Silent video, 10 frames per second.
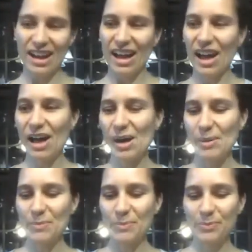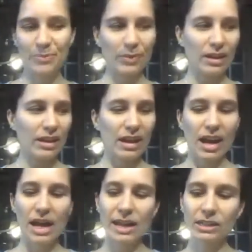
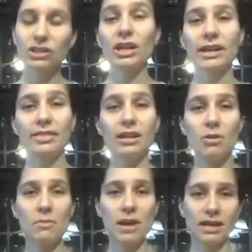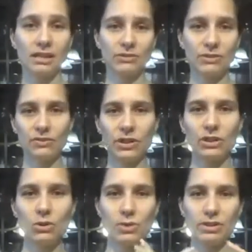I think I'll make a different
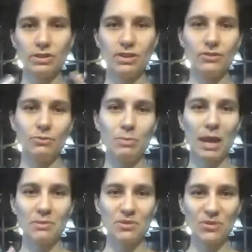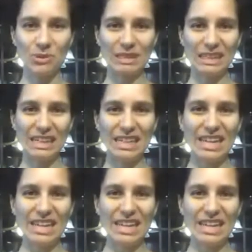video with the paper folding